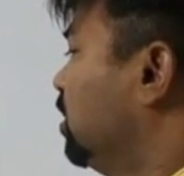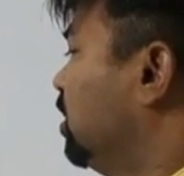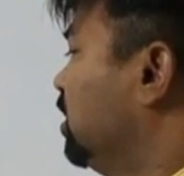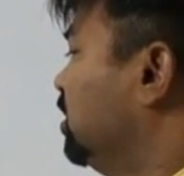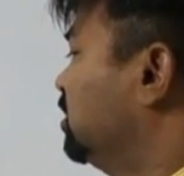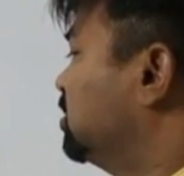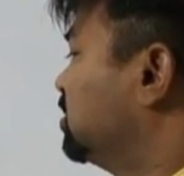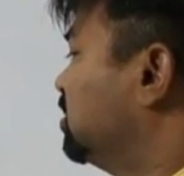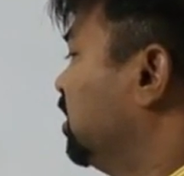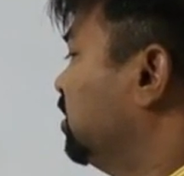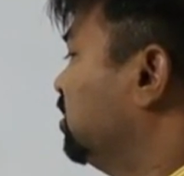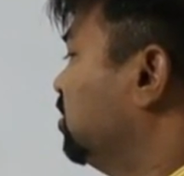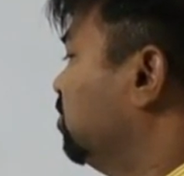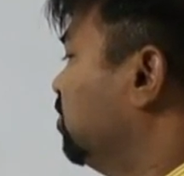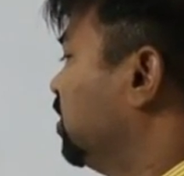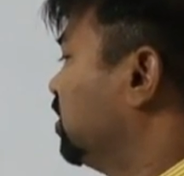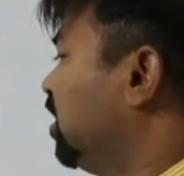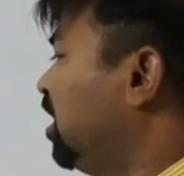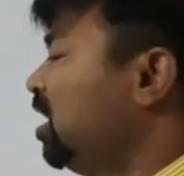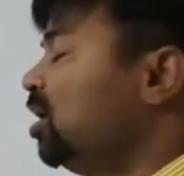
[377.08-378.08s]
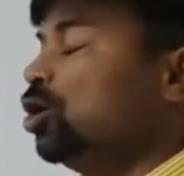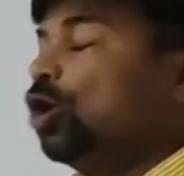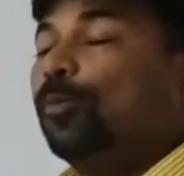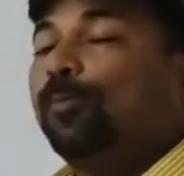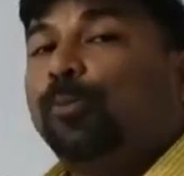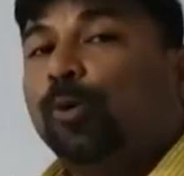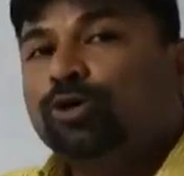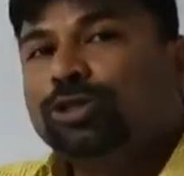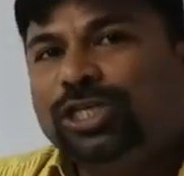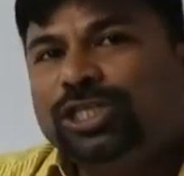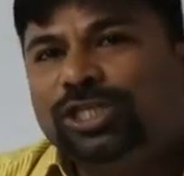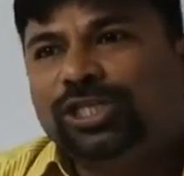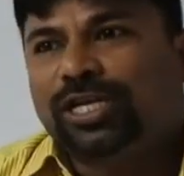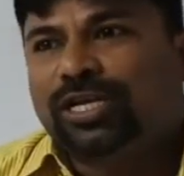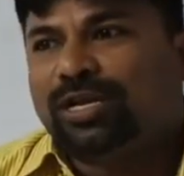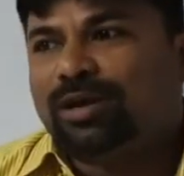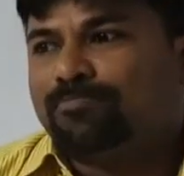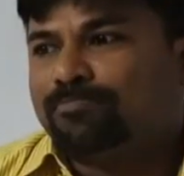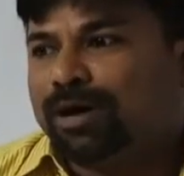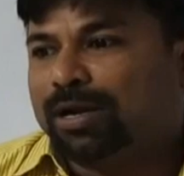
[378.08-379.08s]
It's nothing but the
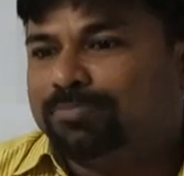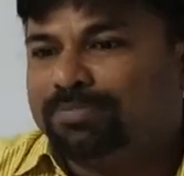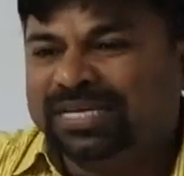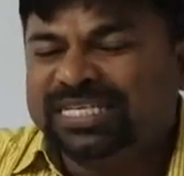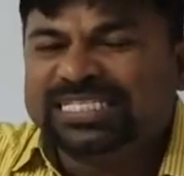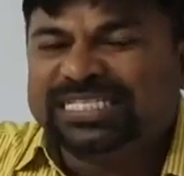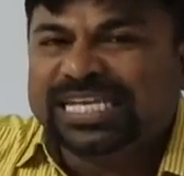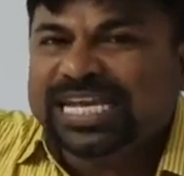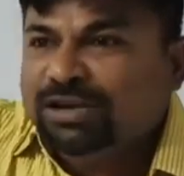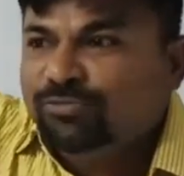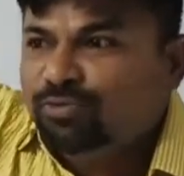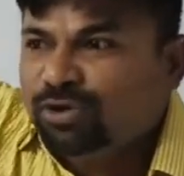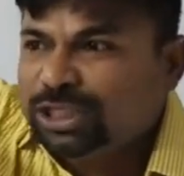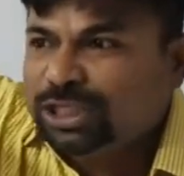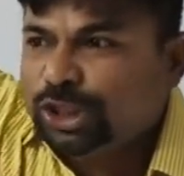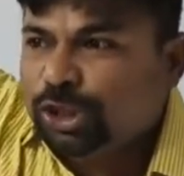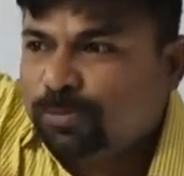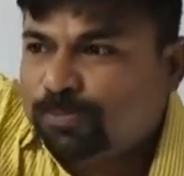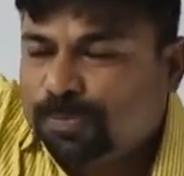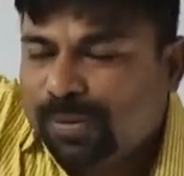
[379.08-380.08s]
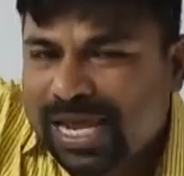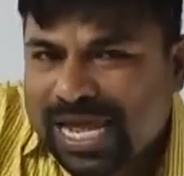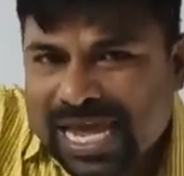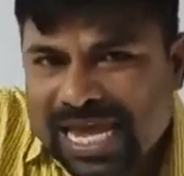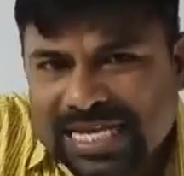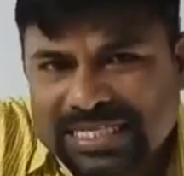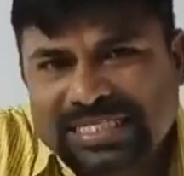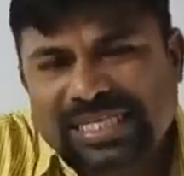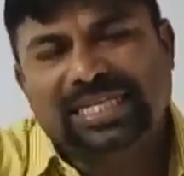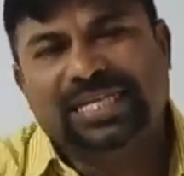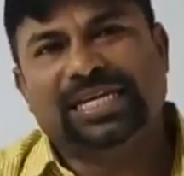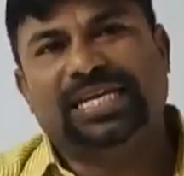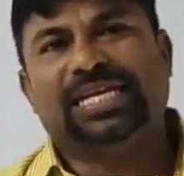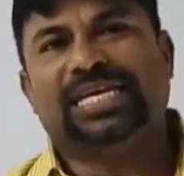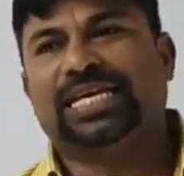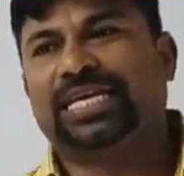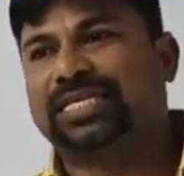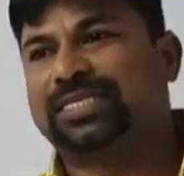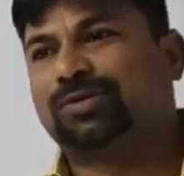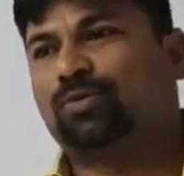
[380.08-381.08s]
position number, means in which place it
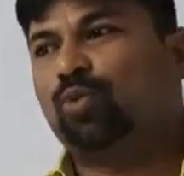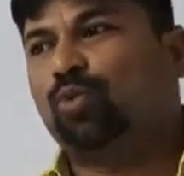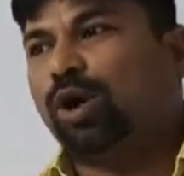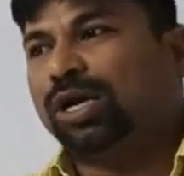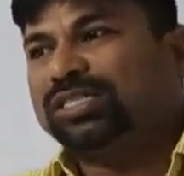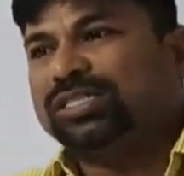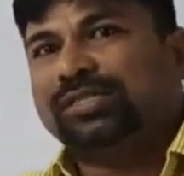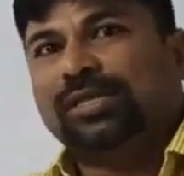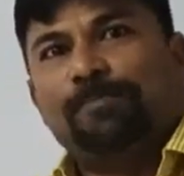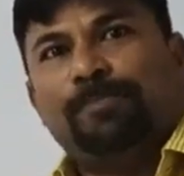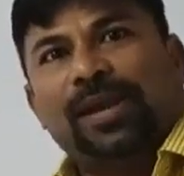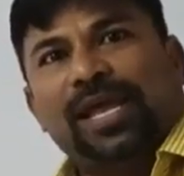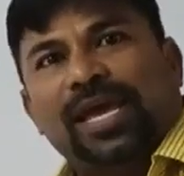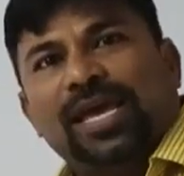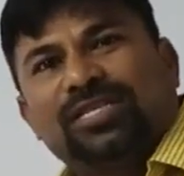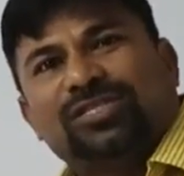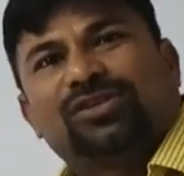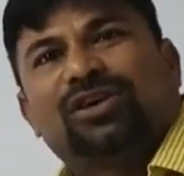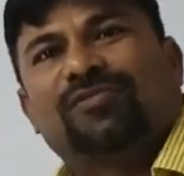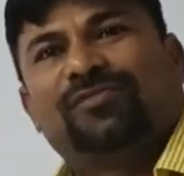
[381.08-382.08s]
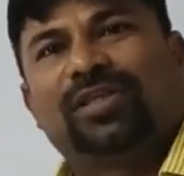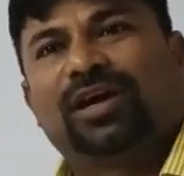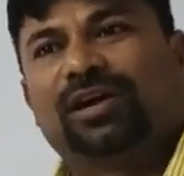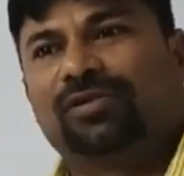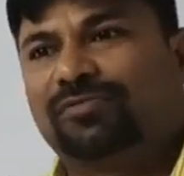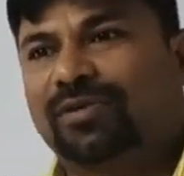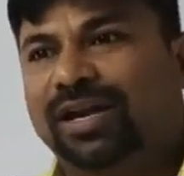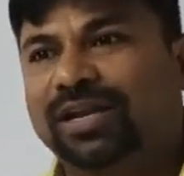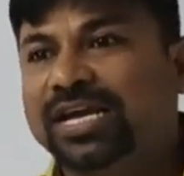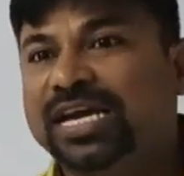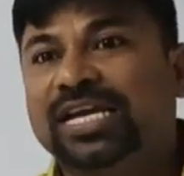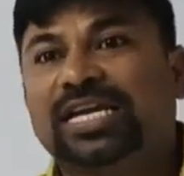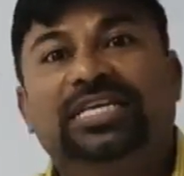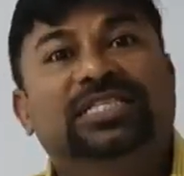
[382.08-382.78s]
is. What's the place of that one?